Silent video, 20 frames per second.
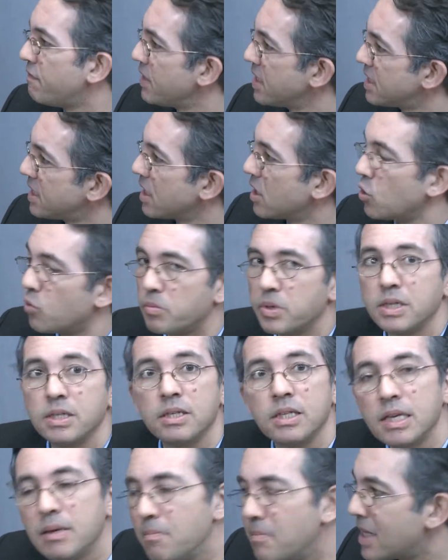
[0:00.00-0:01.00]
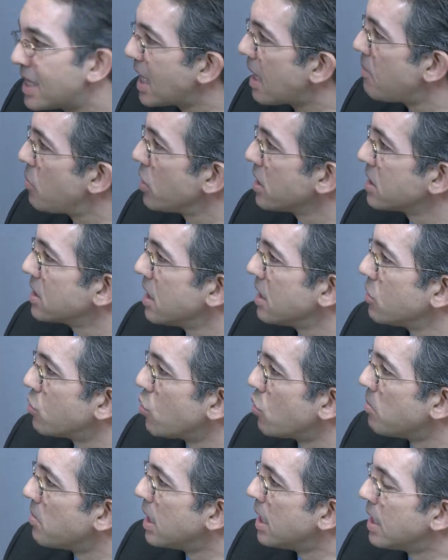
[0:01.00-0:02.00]
visceral obesity metabolic
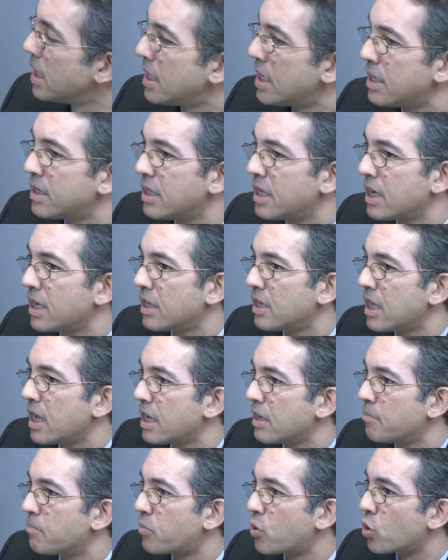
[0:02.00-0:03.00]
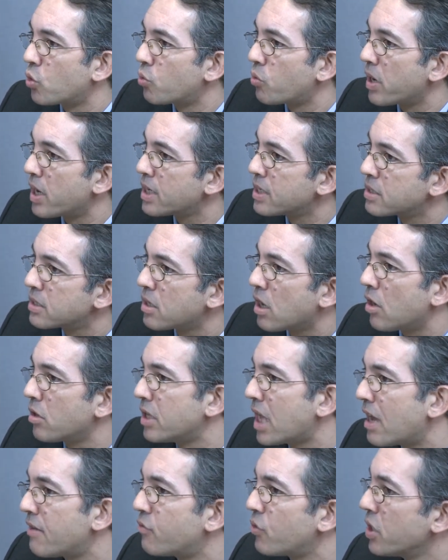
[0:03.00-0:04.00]
syndrome, they progress
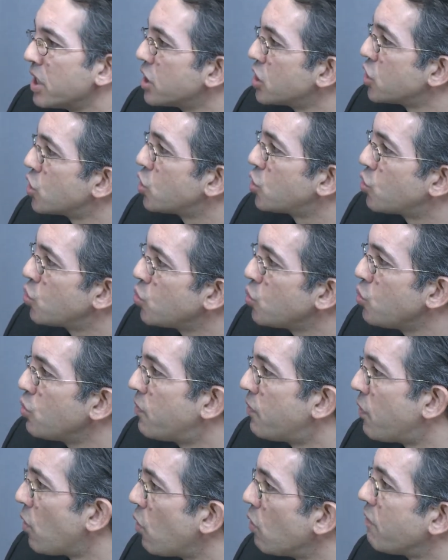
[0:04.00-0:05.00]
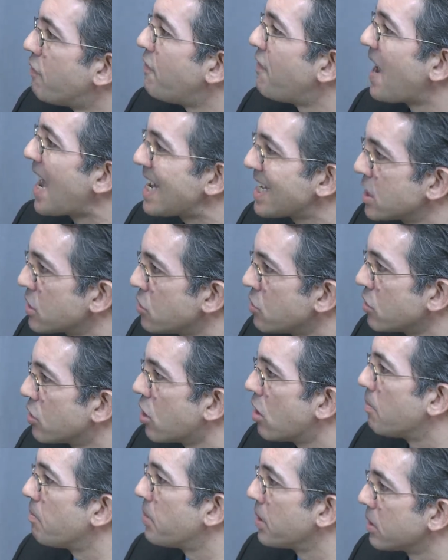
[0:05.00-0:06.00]
on average twofold faster
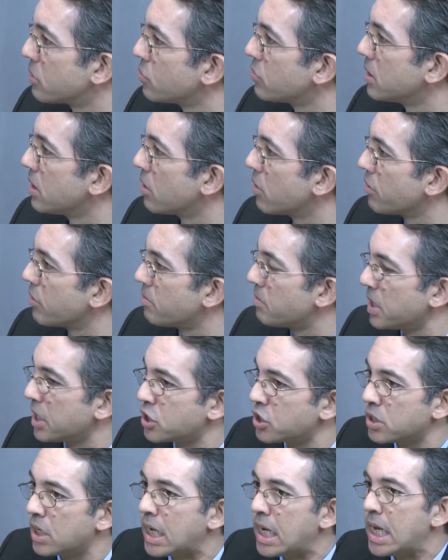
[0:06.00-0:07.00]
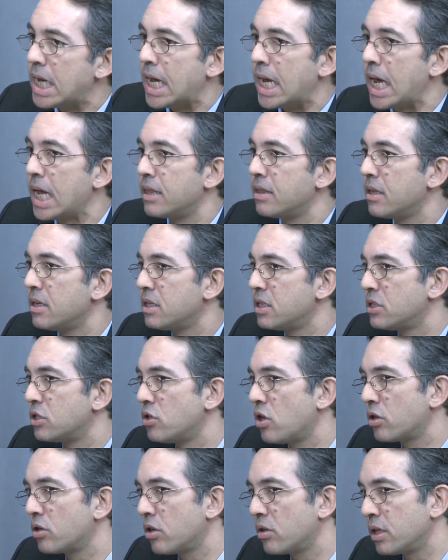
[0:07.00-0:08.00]
compared to the other patient. And this
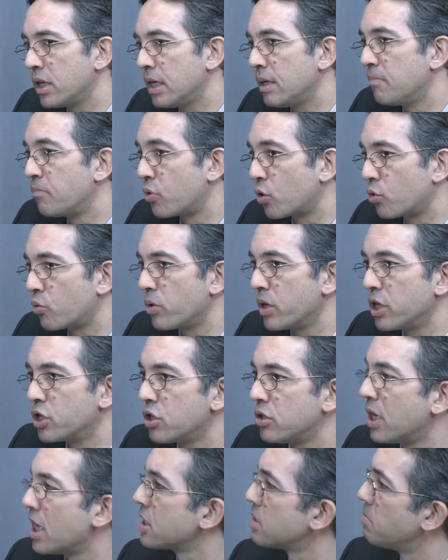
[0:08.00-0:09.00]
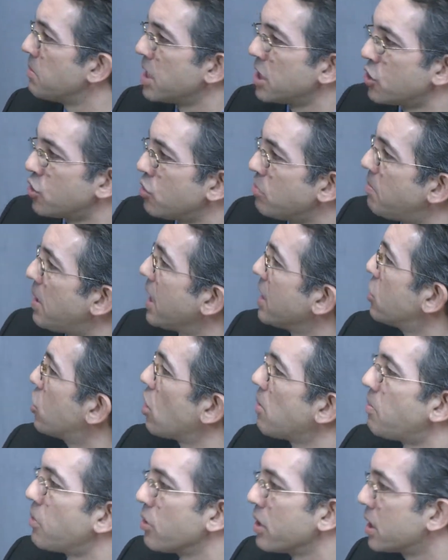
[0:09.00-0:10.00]
is not only progression as measured by
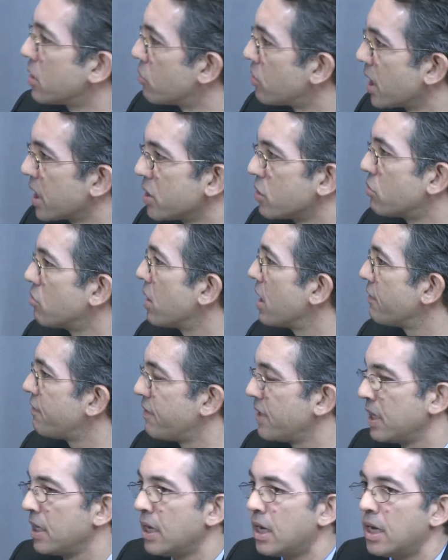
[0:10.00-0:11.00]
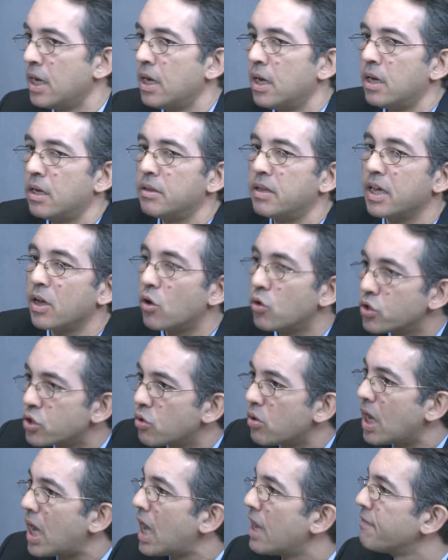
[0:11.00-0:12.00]
Doppler echocardiography, they
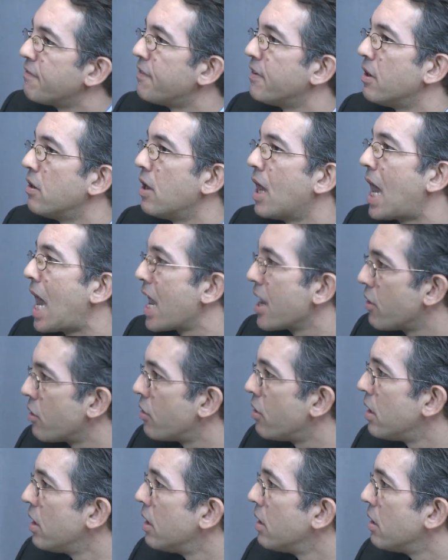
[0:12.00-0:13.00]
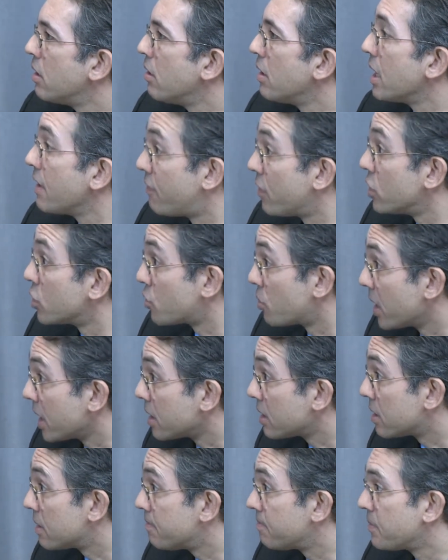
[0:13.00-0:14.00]
also have a higher event
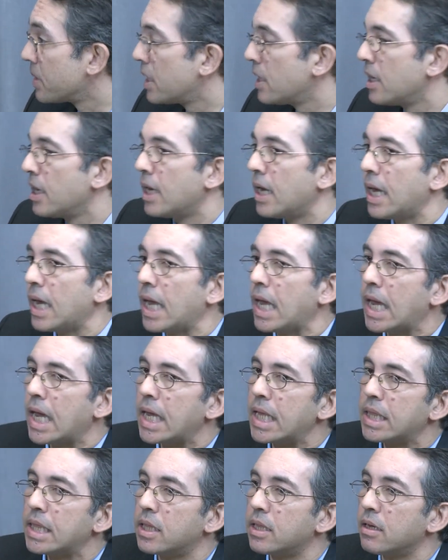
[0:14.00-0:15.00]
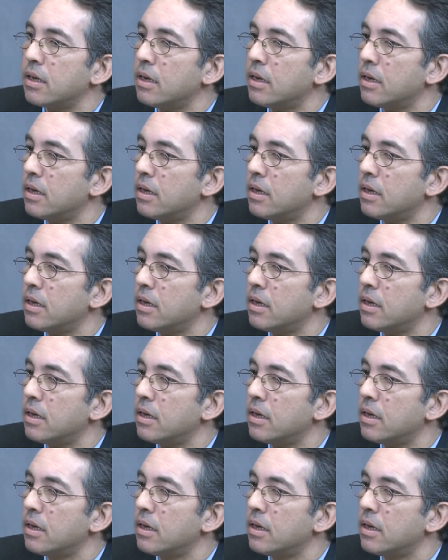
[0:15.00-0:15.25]
rate. And